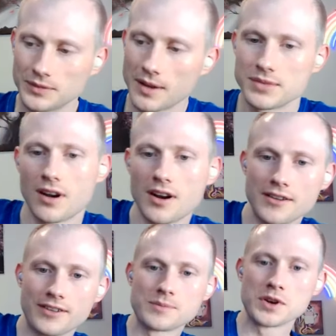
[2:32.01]
I'm sorry
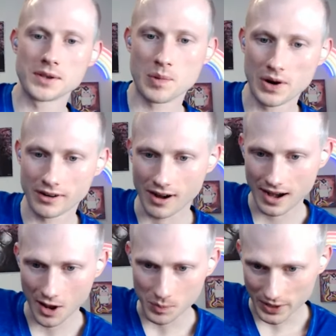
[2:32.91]
if I'm really boring right
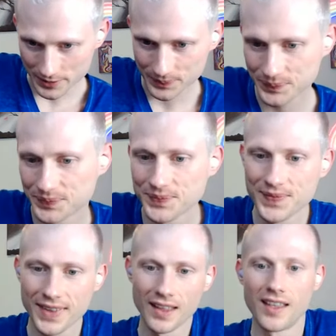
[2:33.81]
now, but
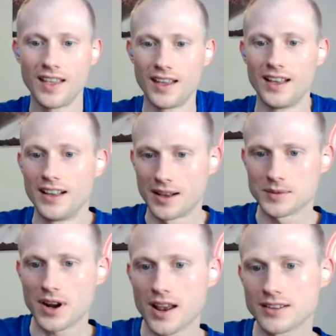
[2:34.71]

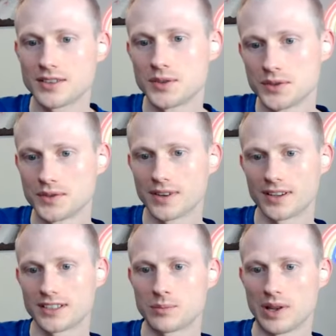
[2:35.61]
I'm trying to
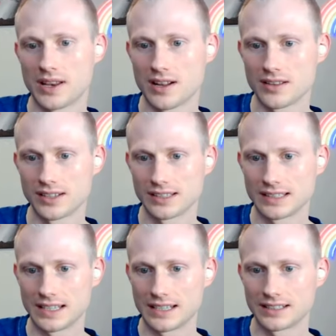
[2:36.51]
explain all these
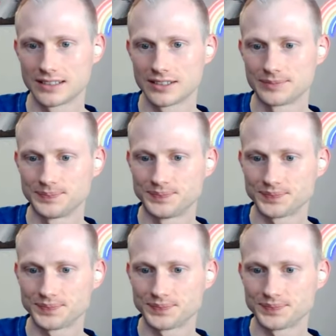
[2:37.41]
things.